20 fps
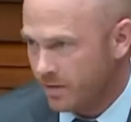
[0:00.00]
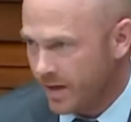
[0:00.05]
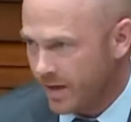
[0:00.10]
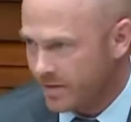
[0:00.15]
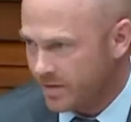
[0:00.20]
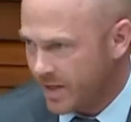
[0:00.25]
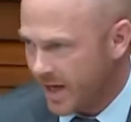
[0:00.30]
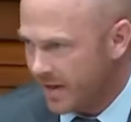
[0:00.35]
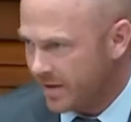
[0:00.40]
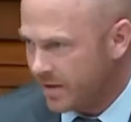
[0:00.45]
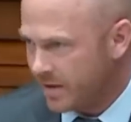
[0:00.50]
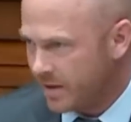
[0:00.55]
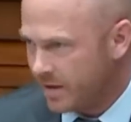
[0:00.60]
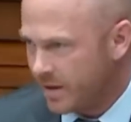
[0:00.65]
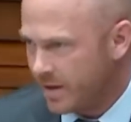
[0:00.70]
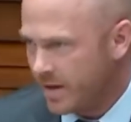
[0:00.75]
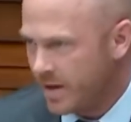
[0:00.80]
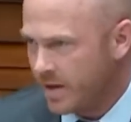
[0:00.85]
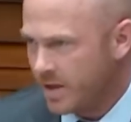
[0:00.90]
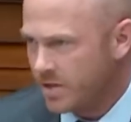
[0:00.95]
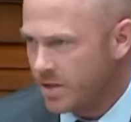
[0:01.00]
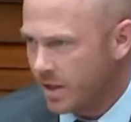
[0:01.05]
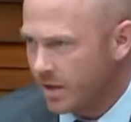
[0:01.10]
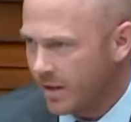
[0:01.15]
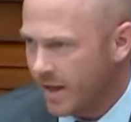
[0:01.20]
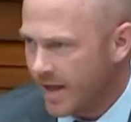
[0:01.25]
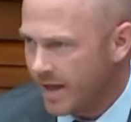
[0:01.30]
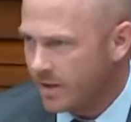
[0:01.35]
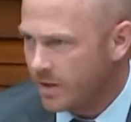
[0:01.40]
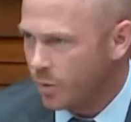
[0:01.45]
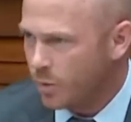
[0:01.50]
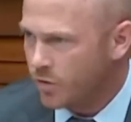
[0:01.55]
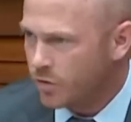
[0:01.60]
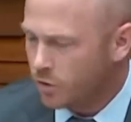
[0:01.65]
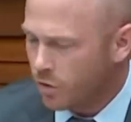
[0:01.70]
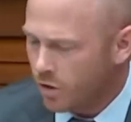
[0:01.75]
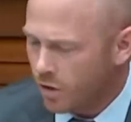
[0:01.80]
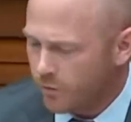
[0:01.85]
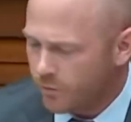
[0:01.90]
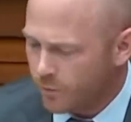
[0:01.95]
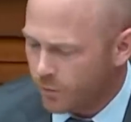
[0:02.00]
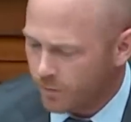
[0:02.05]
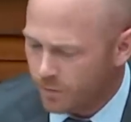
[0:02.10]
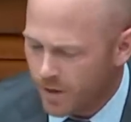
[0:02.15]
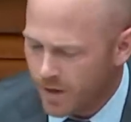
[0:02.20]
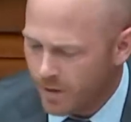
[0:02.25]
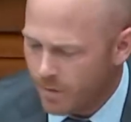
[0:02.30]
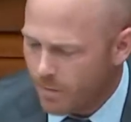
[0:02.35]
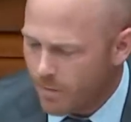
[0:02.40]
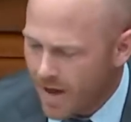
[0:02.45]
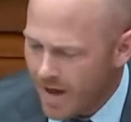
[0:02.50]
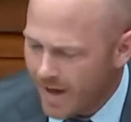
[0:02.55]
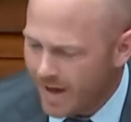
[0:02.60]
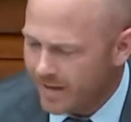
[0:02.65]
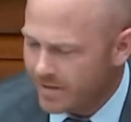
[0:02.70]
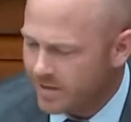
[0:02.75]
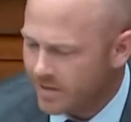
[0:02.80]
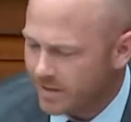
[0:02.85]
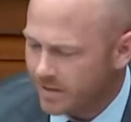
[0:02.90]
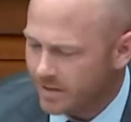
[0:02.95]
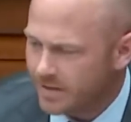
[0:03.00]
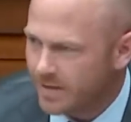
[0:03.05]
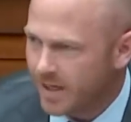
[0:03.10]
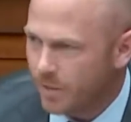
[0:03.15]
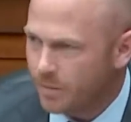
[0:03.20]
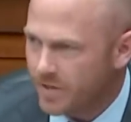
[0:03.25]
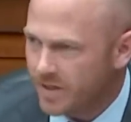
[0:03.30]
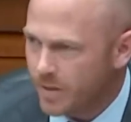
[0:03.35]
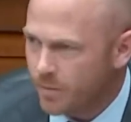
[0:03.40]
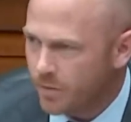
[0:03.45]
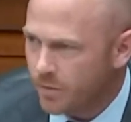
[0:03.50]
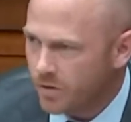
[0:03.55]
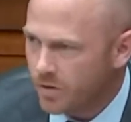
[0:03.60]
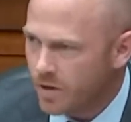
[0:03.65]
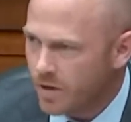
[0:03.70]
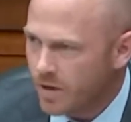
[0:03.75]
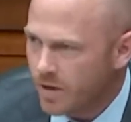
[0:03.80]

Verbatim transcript: they technically delayed the withdrawal from May to September.